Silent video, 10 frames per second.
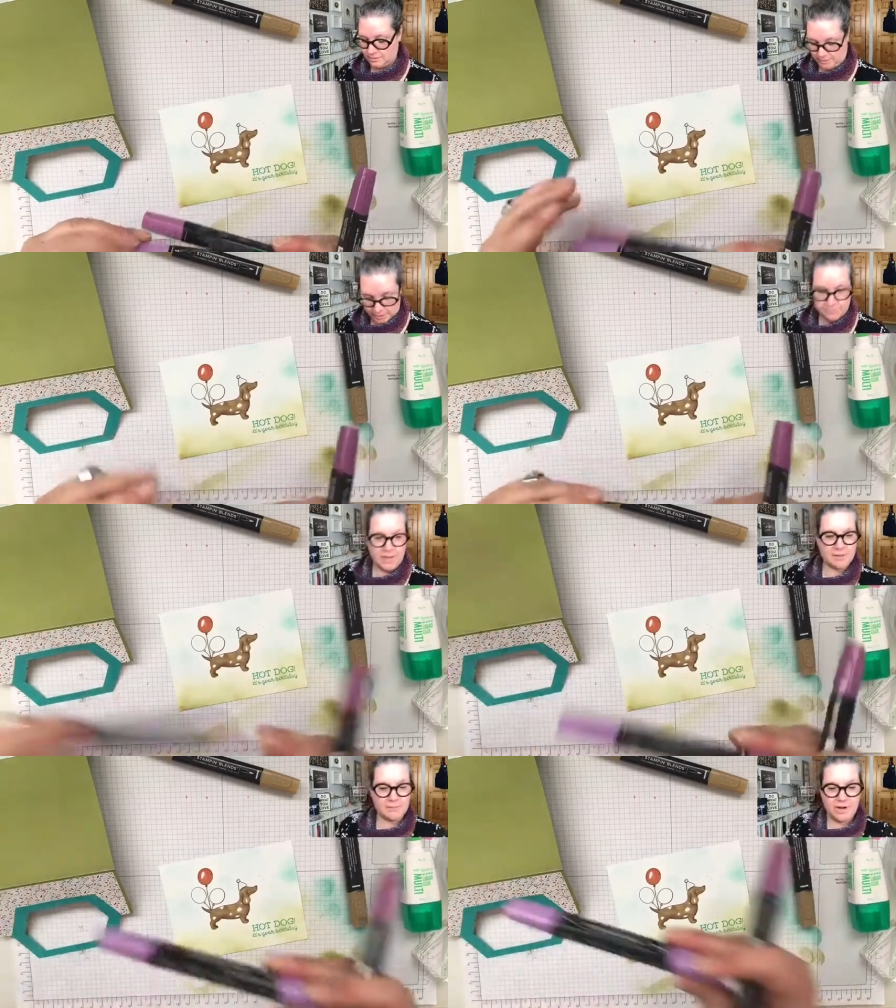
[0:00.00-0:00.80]
Light
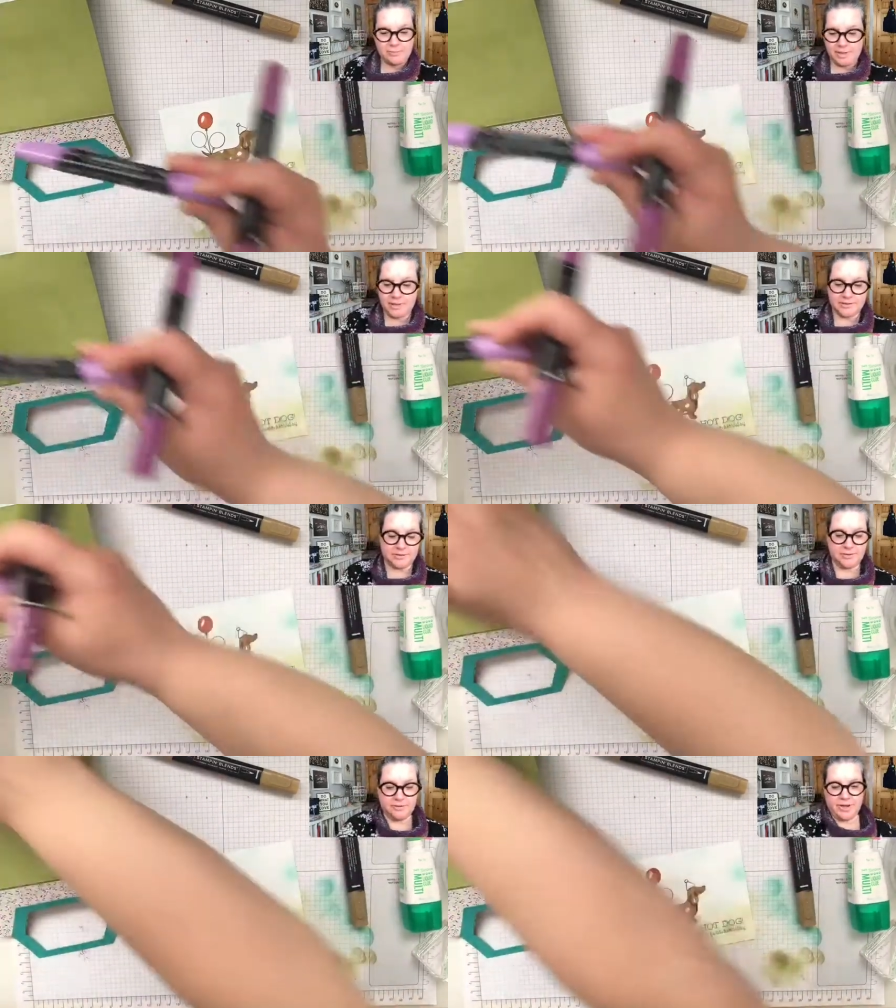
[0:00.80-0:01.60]
Blackberry Bliss,
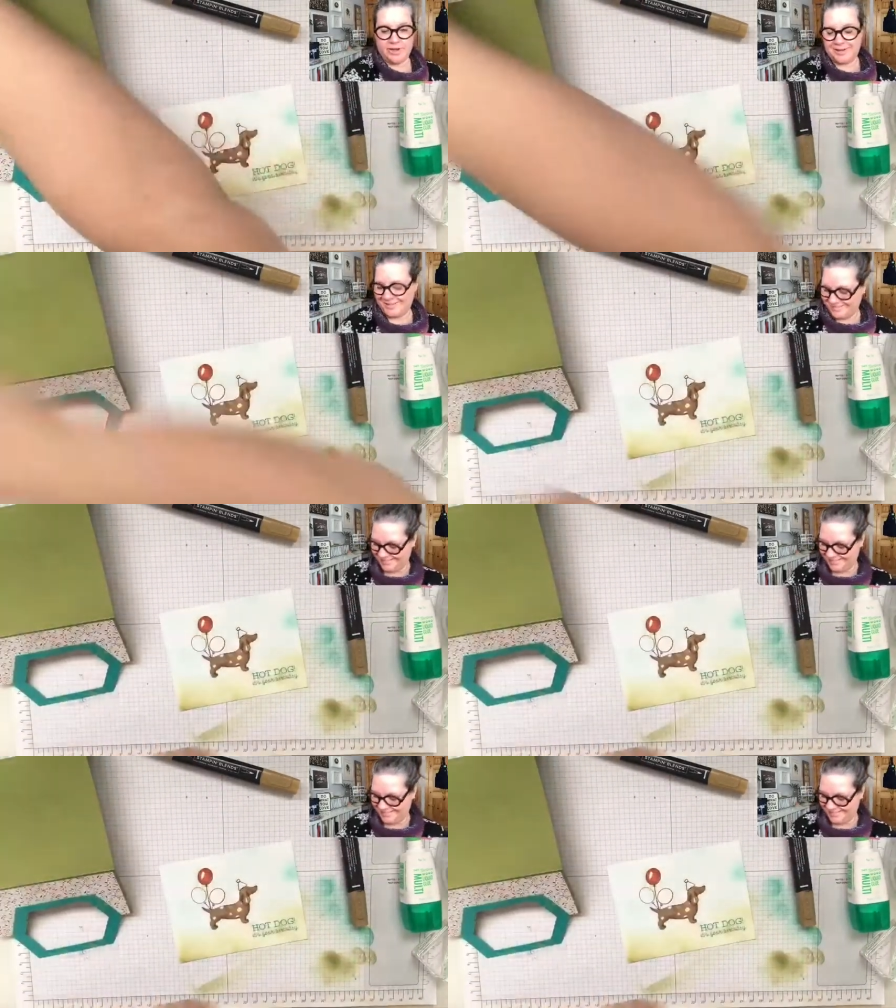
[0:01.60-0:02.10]
okay.